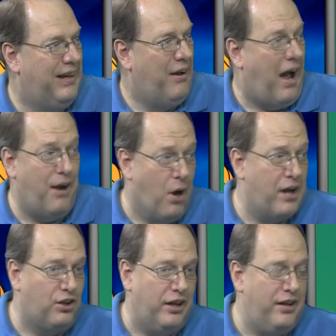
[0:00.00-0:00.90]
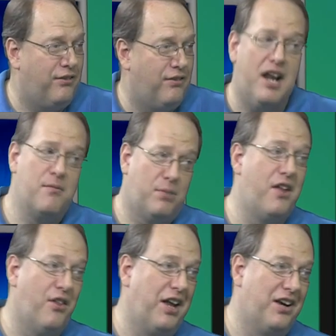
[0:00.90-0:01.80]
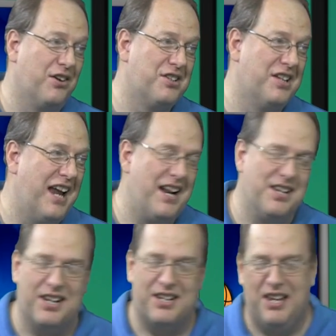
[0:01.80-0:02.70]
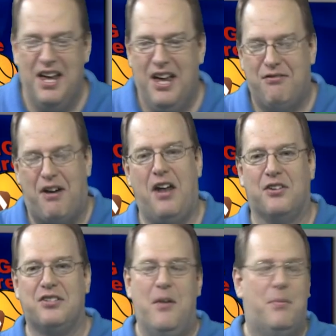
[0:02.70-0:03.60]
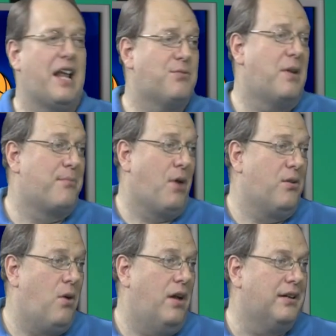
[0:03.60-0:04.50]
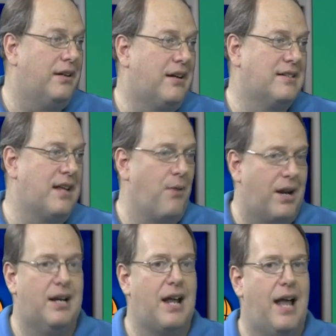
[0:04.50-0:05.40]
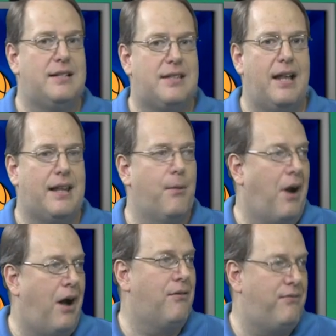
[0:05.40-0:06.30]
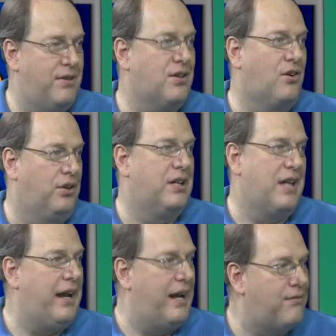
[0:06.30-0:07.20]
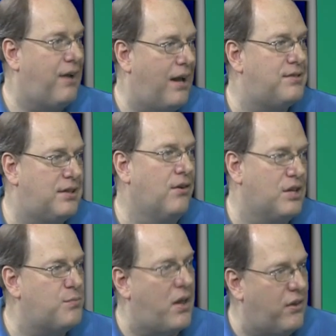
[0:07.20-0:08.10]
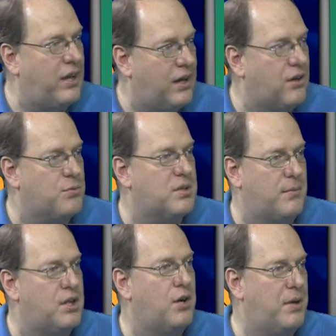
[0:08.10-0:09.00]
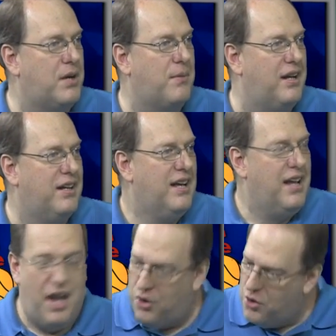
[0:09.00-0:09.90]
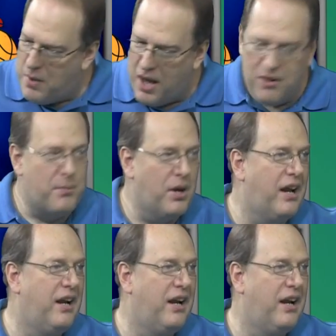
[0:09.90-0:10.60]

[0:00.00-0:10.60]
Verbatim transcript: ironically, they didn't play the Lakers right. in the 86 finals, but that's why they brought in Walton, because right. they recognized that they were out physicaled in that 85 series by the Lakers. And who better to bring in than and who better Mr. to Walton bring in.